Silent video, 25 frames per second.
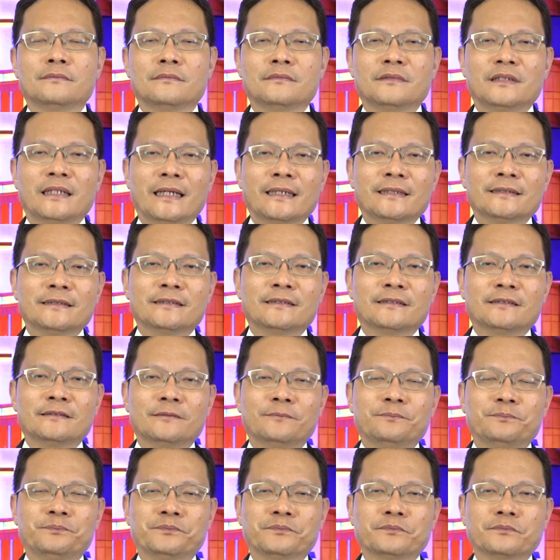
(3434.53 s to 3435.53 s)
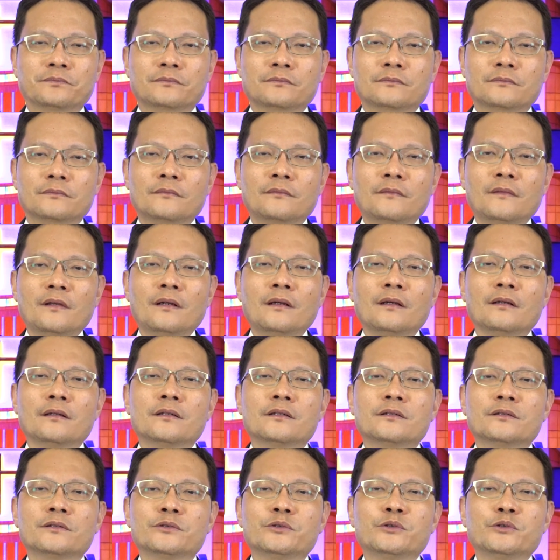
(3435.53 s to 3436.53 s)
Next,
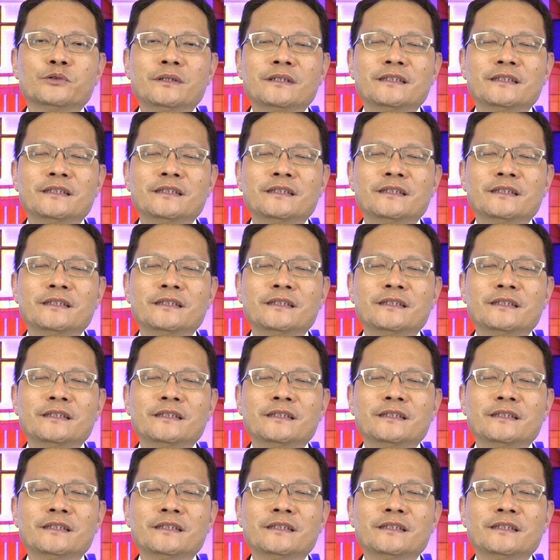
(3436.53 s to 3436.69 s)
through